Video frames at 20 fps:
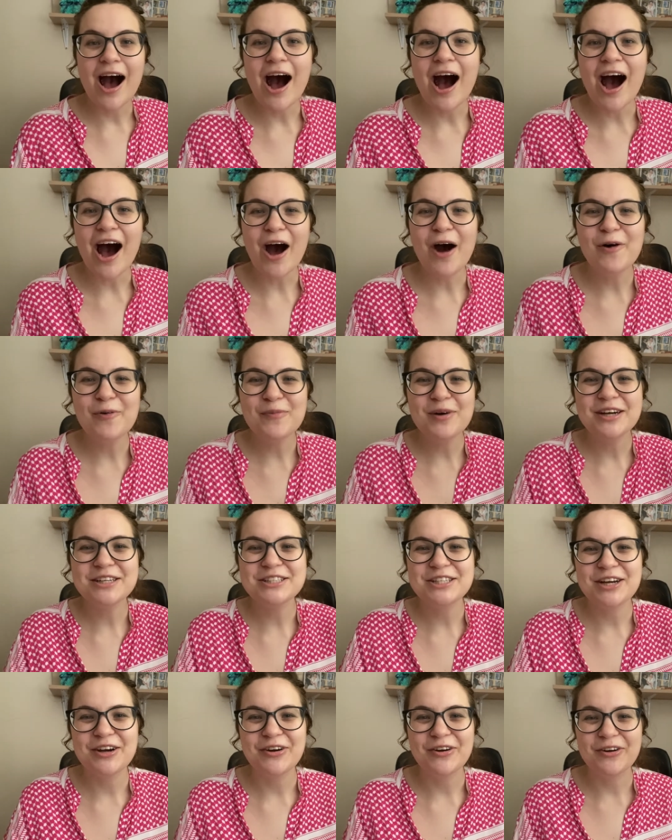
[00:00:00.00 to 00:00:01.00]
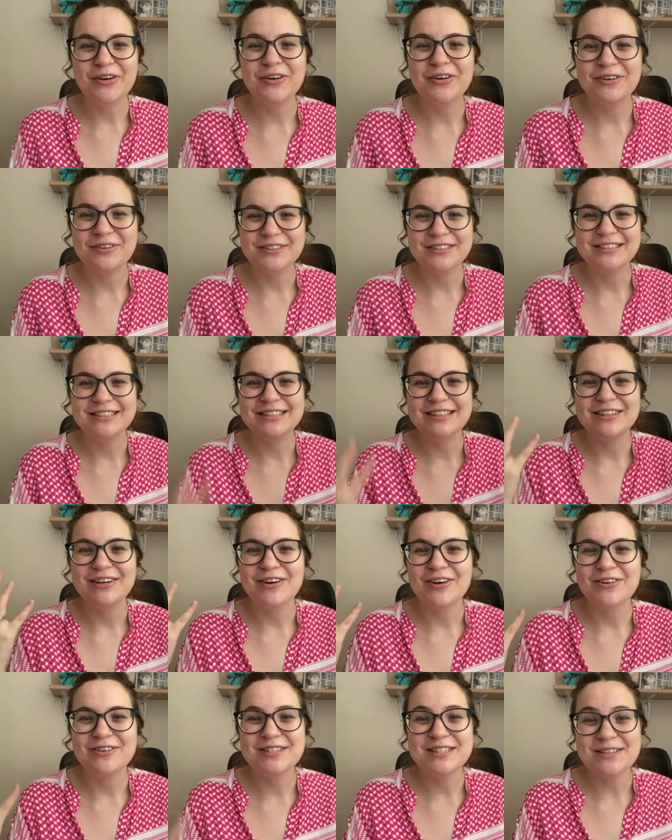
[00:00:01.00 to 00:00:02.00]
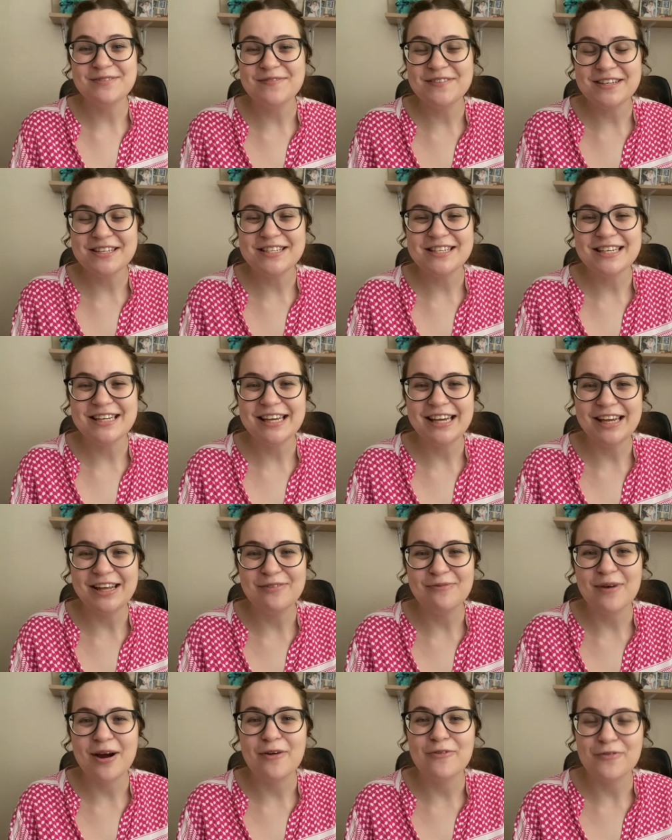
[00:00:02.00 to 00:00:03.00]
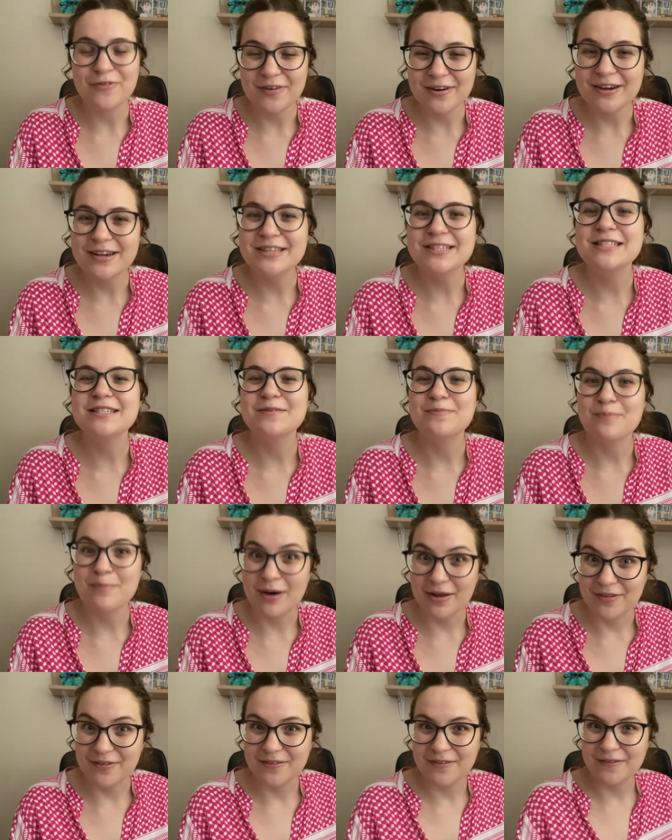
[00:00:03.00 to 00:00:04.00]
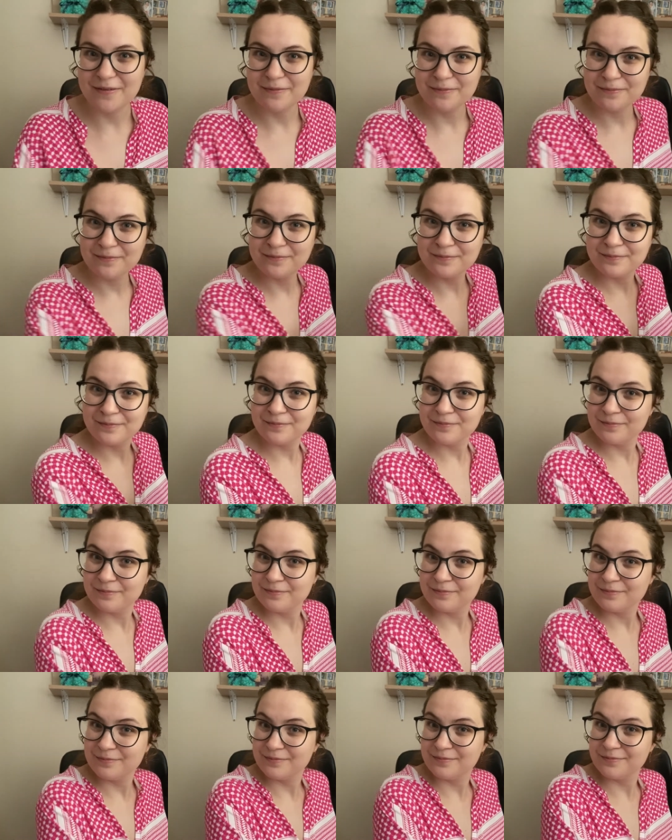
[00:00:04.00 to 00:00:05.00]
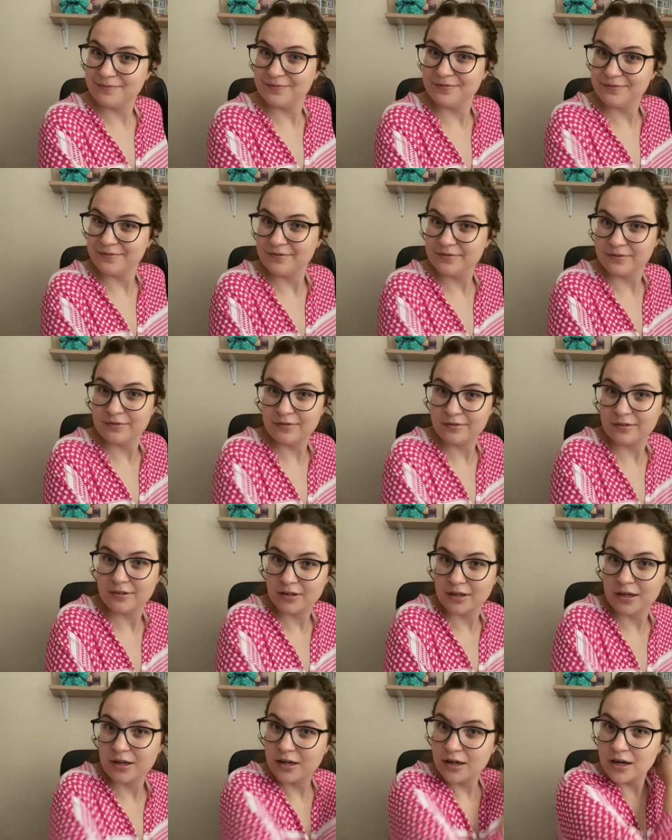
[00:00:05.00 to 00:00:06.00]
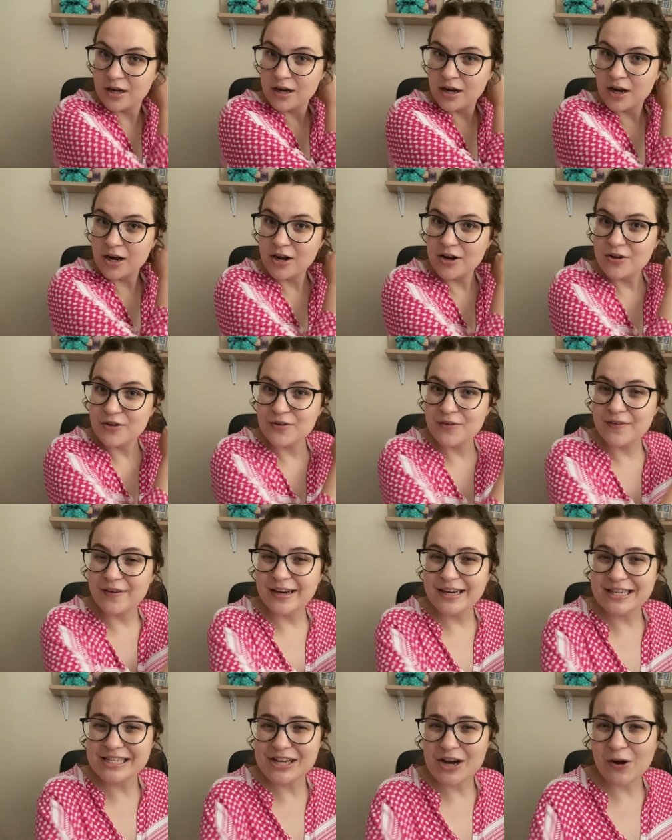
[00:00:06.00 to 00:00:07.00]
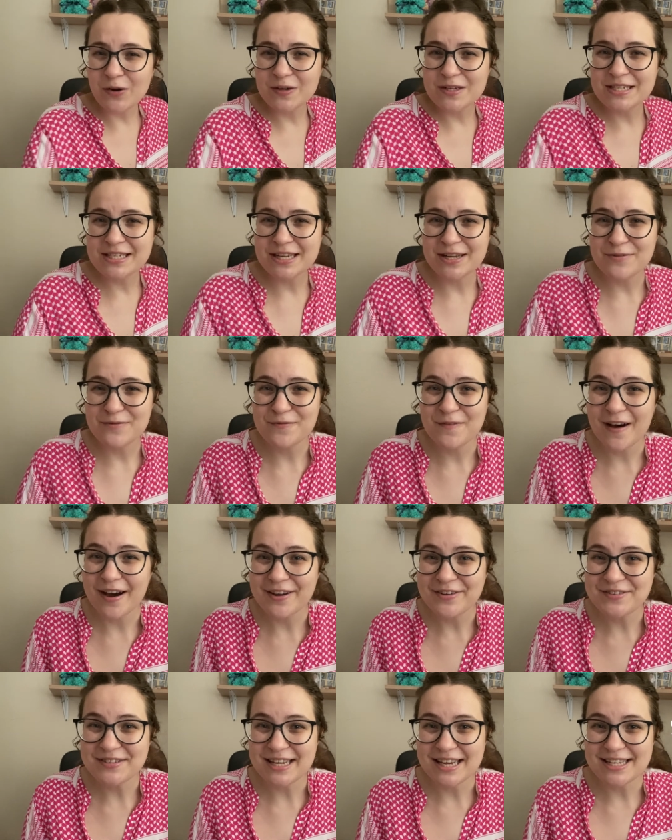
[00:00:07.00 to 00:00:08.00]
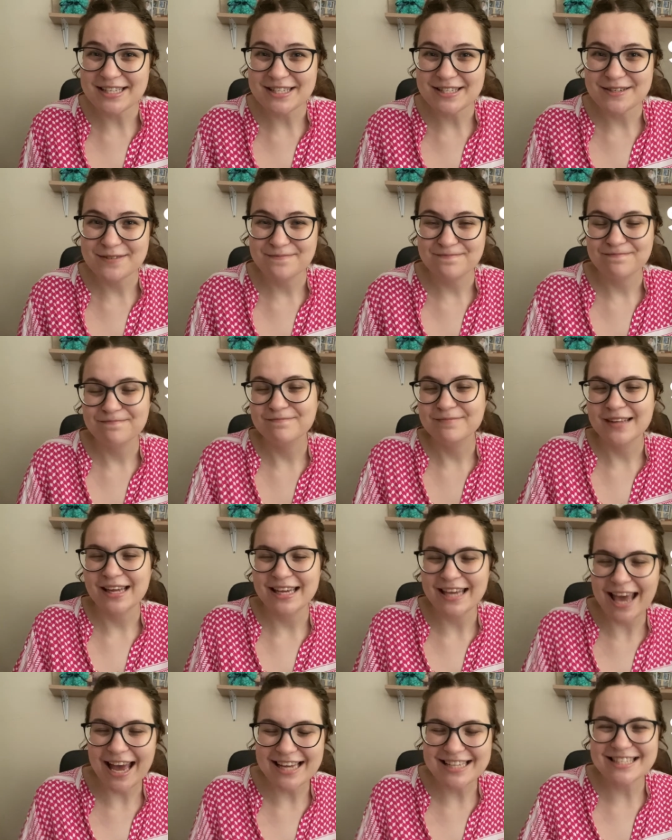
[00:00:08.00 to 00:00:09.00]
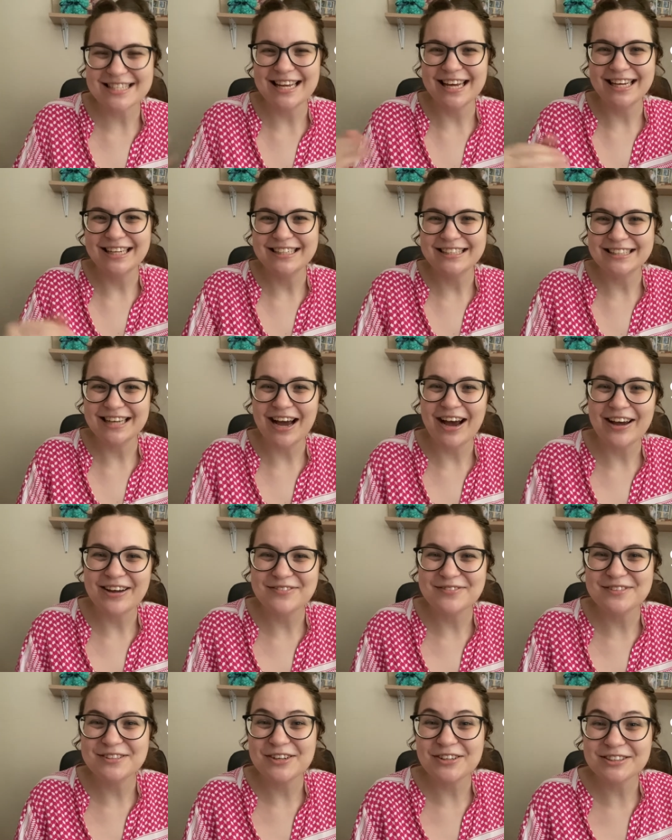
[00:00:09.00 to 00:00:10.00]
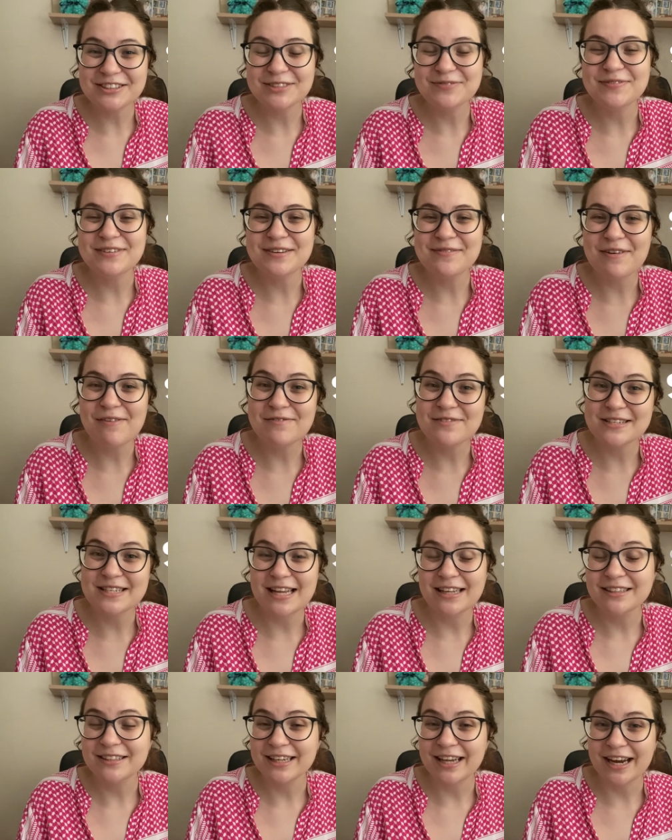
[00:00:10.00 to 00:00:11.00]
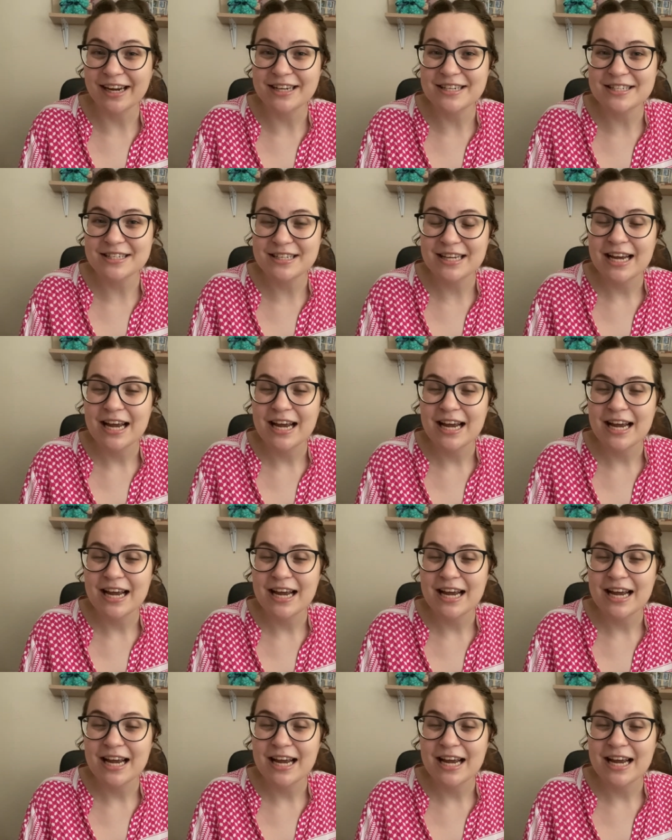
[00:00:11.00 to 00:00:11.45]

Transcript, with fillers: How much I earned on TPT in my first month? $3.05. Yes, and I'm not a premium seller yet.